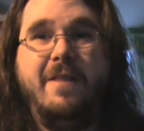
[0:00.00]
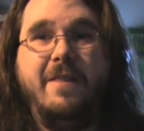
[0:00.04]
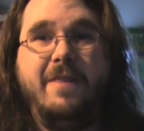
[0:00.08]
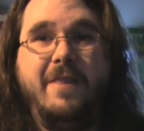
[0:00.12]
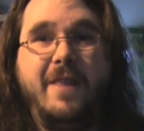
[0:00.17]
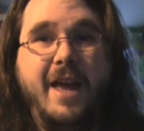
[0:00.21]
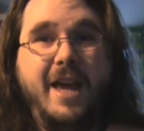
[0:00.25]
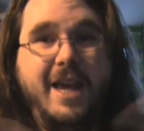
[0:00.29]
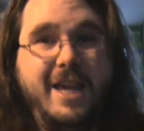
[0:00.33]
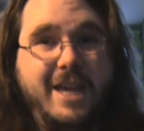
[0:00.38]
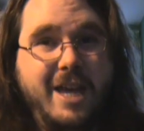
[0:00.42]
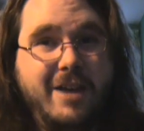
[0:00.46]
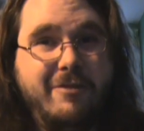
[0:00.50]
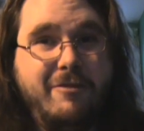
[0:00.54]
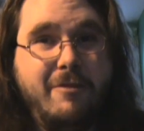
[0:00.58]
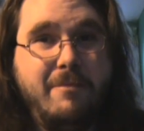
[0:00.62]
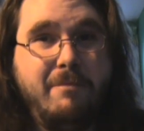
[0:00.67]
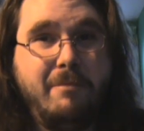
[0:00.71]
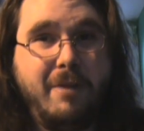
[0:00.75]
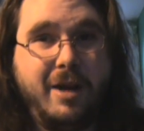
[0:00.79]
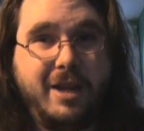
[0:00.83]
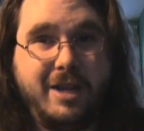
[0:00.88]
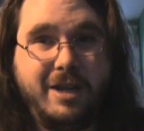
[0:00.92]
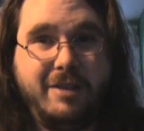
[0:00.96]
they give them
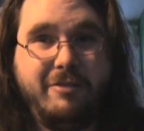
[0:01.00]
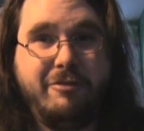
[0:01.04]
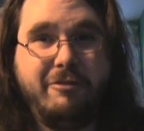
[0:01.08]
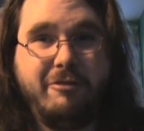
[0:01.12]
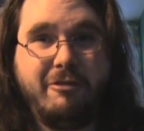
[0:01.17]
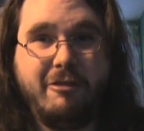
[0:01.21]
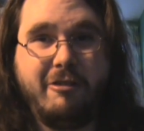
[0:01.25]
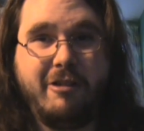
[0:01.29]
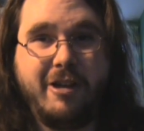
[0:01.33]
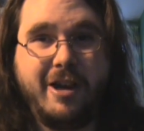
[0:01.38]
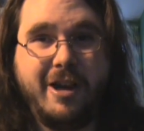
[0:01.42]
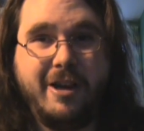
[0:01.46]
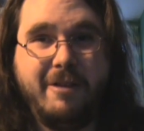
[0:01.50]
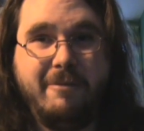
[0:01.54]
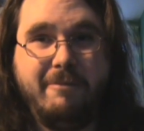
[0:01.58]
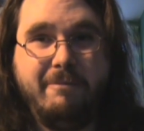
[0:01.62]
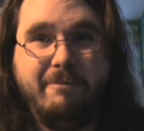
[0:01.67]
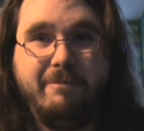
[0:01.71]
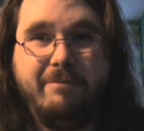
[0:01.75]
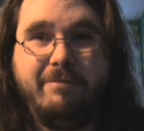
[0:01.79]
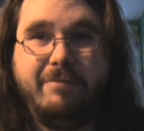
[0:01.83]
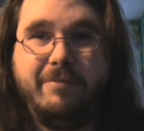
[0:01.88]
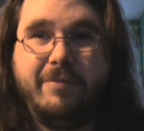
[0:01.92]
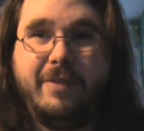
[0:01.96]
money for it,
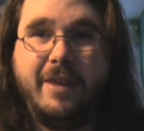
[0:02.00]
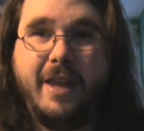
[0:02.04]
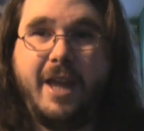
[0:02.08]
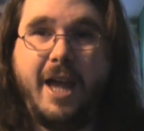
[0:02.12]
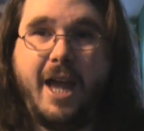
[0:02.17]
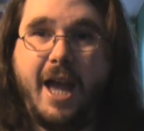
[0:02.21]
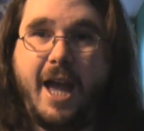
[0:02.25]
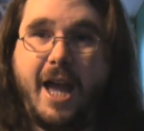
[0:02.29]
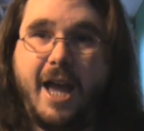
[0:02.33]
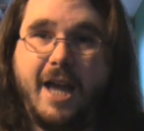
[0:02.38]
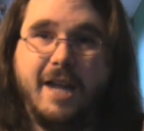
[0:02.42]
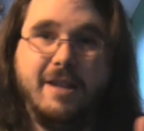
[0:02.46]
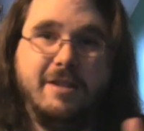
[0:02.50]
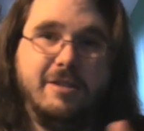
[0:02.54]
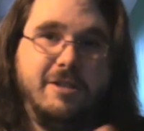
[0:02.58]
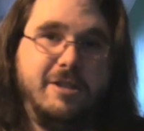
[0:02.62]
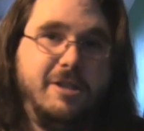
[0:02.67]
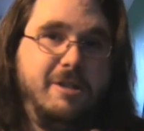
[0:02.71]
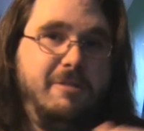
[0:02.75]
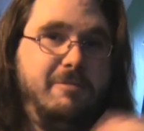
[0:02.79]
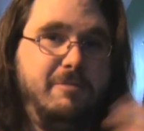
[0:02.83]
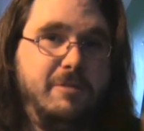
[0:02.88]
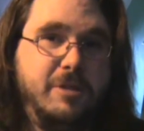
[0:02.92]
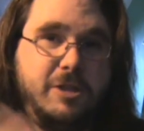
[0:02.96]

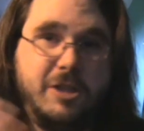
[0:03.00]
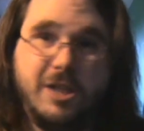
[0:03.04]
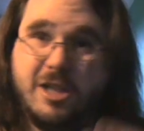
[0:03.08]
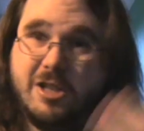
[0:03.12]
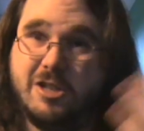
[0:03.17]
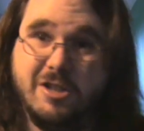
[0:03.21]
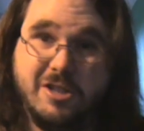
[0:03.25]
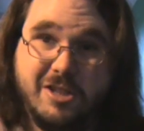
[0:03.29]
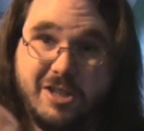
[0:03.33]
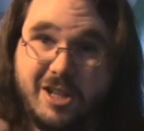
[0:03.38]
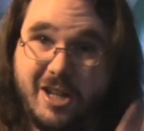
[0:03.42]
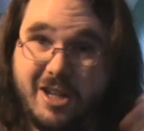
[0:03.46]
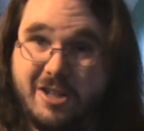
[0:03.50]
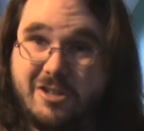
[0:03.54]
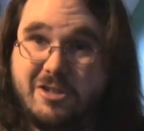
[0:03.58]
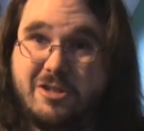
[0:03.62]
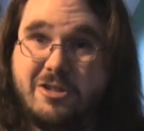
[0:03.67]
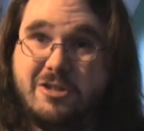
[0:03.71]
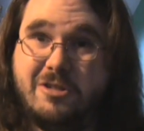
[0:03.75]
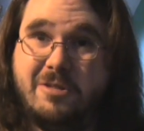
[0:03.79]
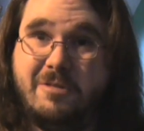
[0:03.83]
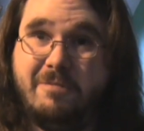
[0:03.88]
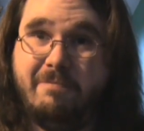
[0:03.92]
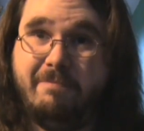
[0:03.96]
and such and
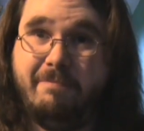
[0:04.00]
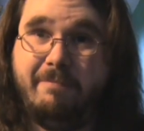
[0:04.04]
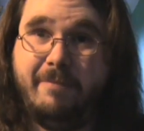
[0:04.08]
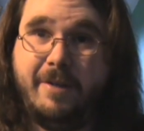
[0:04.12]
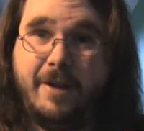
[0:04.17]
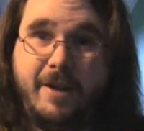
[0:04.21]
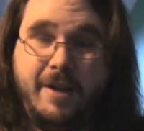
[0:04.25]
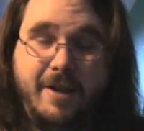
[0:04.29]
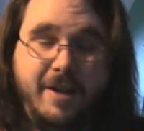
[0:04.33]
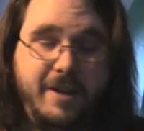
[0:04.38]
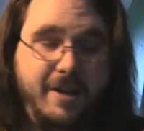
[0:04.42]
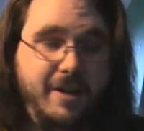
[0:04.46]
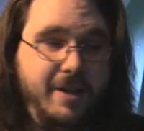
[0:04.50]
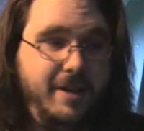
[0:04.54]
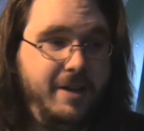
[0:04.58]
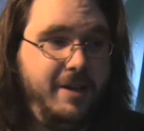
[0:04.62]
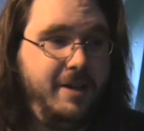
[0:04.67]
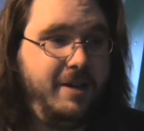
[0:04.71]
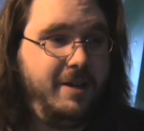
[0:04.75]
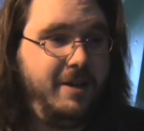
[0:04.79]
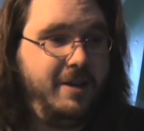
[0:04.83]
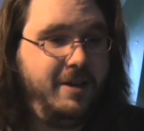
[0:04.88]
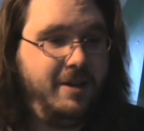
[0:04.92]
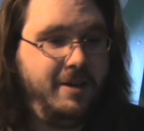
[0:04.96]
such.
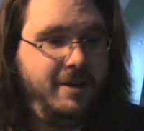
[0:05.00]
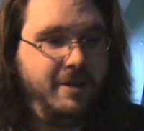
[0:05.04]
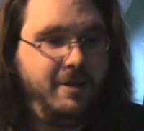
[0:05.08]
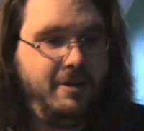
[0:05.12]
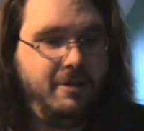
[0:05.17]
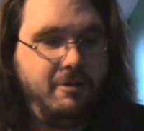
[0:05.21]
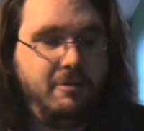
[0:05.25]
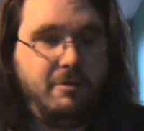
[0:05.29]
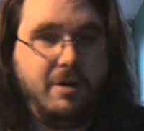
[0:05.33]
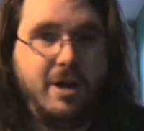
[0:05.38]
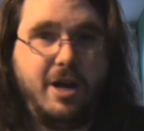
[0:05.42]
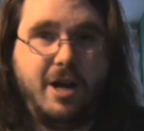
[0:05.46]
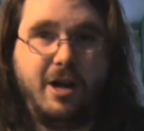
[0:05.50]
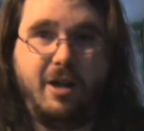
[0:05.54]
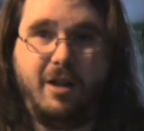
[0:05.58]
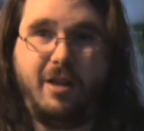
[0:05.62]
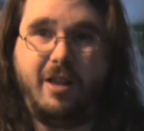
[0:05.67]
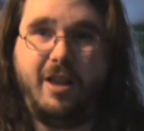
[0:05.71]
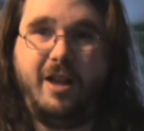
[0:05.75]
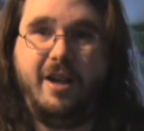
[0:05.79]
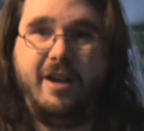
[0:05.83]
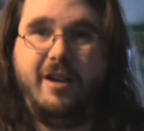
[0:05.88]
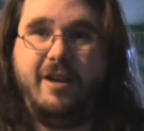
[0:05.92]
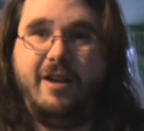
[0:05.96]

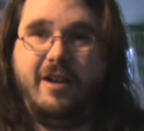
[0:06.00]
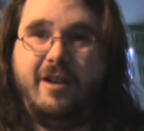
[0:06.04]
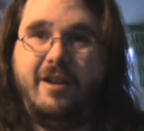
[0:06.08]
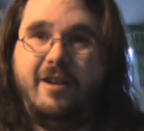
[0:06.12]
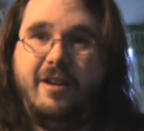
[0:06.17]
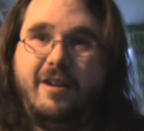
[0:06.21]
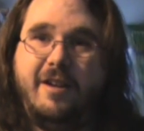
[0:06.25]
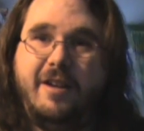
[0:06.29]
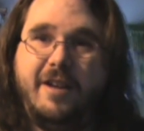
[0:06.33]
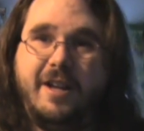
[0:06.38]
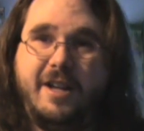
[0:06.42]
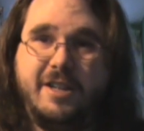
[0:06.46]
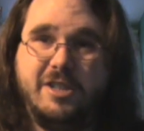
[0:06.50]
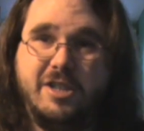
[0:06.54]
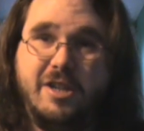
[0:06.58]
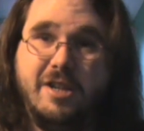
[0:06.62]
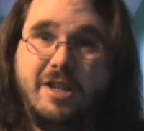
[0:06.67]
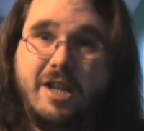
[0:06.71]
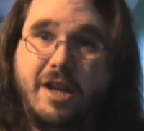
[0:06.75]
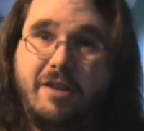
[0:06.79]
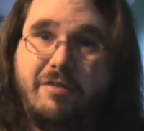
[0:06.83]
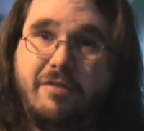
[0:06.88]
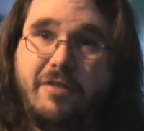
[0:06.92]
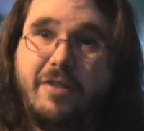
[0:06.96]
Well, that's
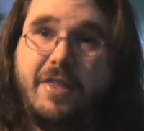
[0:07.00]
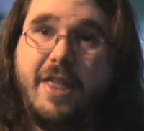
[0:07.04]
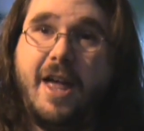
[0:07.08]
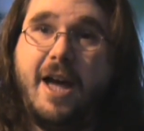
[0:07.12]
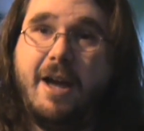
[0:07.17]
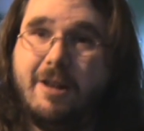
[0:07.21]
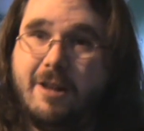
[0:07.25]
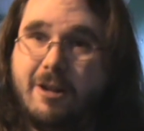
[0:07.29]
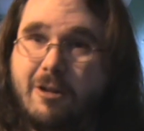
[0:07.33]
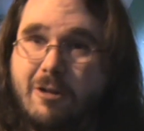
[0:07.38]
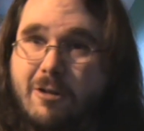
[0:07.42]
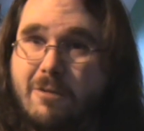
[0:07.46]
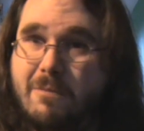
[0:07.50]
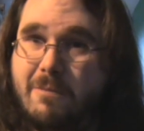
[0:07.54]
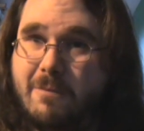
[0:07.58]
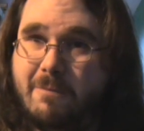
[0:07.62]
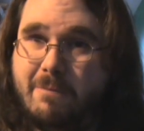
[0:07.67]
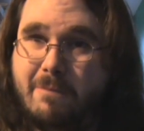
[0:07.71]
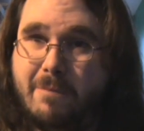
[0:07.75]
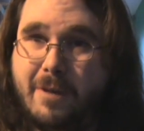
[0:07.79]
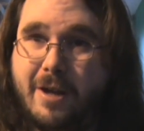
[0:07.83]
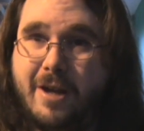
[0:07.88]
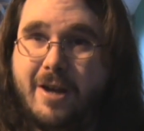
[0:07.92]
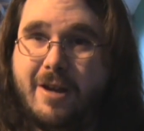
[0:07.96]
enough of that little
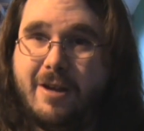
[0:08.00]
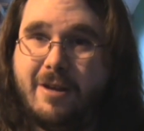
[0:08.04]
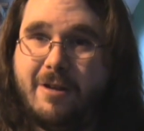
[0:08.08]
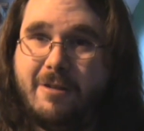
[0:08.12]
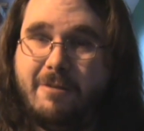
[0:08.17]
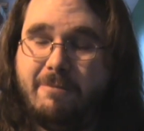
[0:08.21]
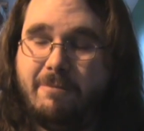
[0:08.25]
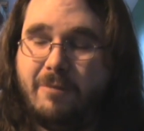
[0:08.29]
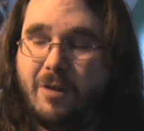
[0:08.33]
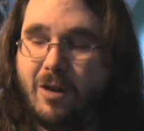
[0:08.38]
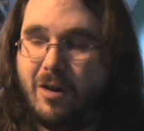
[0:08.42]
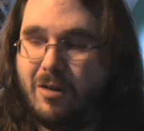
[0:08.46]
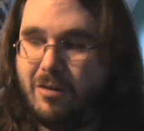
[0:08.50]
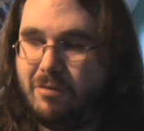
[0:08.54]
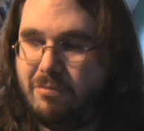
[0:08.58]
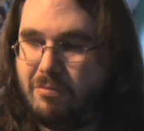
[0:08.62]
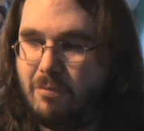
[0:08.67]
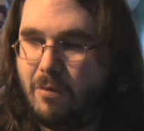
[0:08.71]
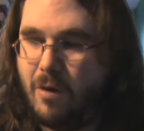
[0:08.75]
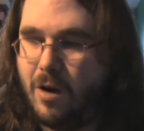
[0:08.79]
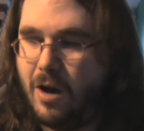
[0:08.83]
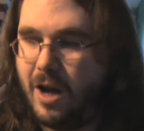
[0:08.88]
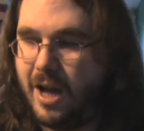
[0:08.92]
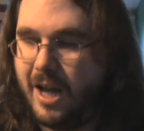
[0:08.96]
bit of
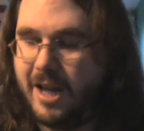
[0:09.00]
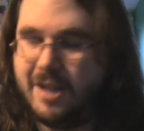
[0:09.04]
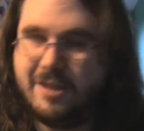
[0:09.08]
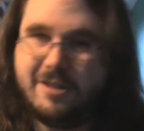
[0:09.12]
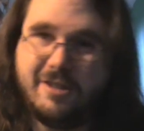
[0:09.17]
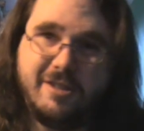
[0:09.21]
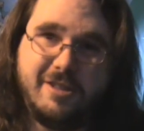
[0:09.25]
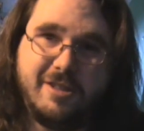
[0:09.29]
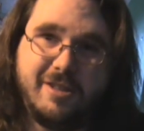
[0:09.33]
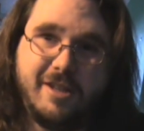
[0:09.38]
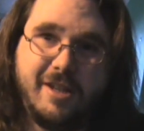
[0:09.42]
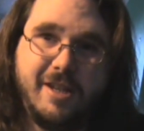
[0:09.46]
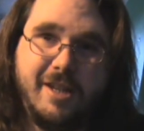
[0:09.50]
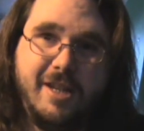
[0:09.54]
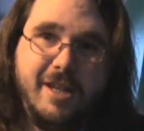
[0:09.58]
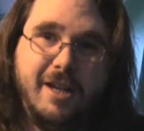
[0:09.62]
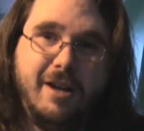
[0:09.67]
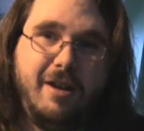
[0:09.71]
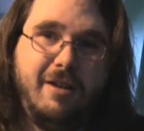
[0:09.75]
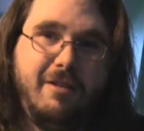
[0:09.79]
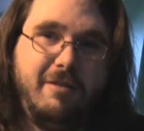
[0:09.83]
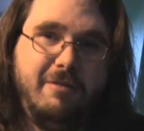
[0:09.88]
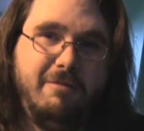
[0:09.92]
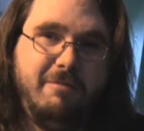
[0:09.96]
what I had to say.
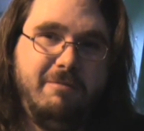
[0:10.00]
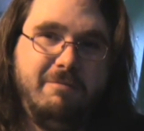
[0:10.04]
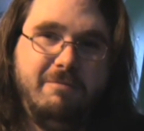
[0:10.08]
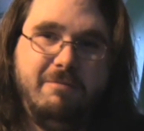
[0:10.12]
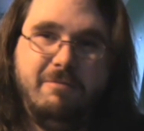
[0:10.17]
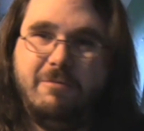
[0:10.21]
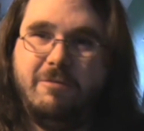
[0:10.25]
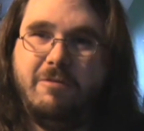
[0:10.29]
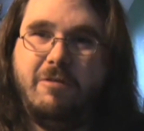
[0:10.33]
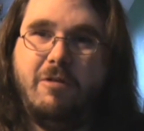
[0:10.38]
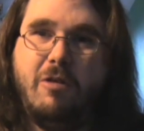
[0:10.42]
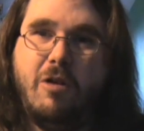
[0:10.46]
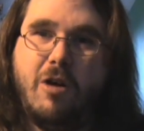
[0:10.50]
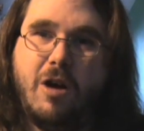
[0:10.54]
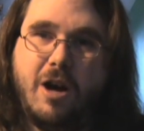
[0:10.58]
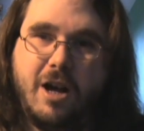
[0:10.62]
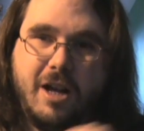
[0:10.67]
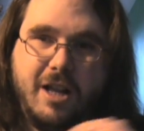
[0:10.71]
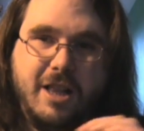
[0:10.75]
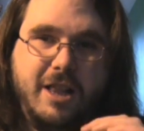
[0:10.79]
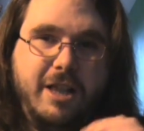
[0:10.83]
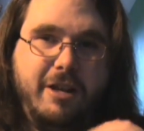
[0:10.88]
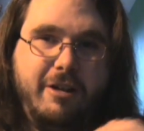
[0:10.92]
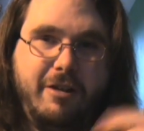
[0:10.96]
I thought
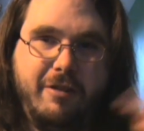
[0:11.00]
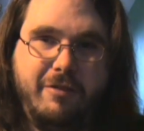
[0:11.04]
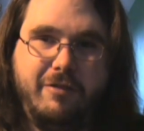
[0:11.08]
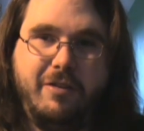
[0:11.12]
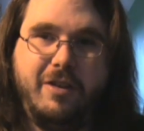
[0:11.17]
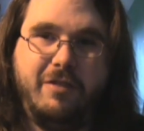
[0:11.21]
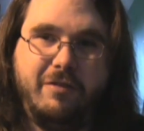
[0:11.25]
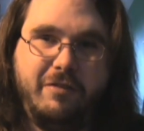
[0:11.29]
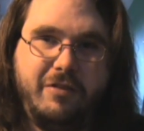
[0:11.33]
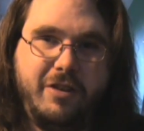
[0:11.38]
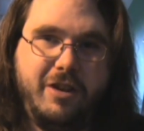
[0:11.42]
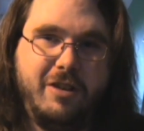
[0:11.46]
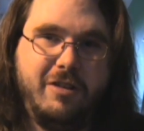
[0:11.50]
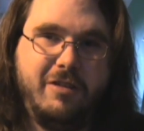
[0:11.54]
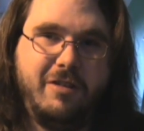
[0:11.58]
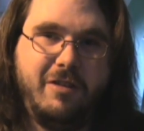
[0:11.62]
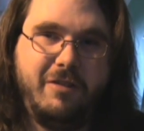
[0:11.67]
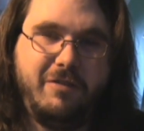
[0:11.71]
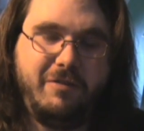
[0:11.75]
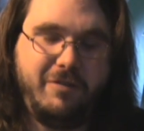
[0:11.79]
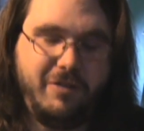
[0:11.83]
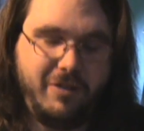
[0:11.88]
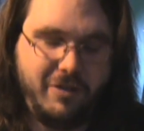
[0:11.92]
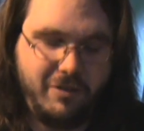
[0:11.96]
I'd clear a
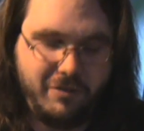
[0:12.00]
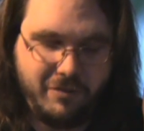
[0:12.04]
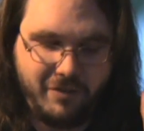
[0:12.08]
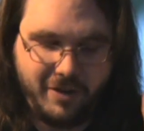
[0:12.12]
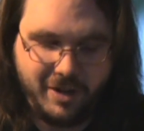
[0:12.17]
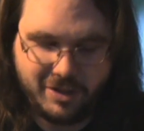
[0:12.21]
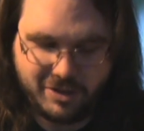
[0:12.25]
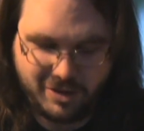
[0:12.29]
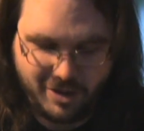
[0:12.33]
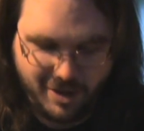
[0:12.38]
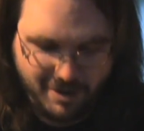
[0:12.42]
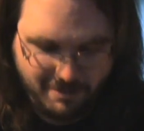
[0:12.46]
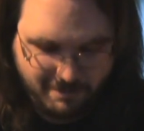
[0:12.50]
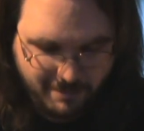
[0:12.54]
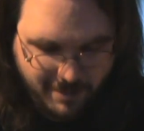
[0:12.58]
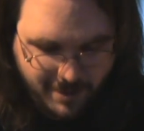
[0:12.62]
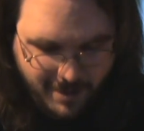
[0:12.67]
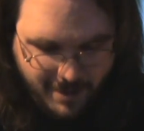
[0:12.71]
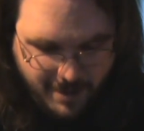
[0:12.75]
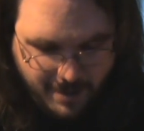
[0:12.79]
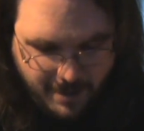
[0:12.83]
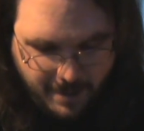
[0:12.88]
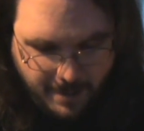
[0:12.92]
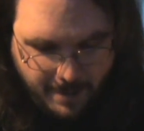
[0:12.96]
few things up,
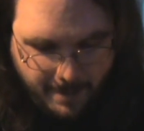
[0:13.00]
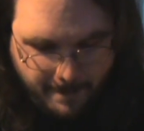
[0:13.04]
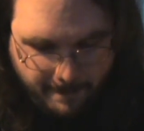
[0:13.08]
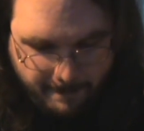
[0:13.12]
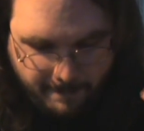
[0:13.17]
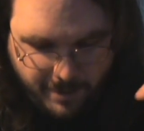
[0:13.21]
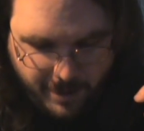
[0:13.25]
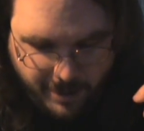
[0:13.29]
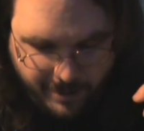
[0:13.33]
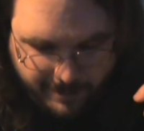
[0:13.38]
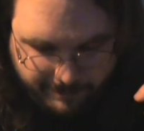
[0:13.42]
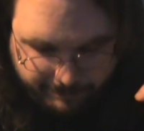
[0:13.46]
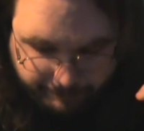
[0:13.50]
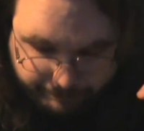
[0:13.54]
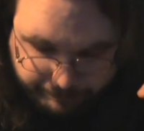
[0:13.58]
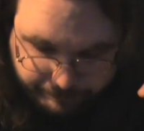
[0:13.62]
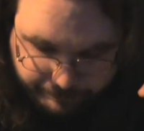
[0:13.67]
but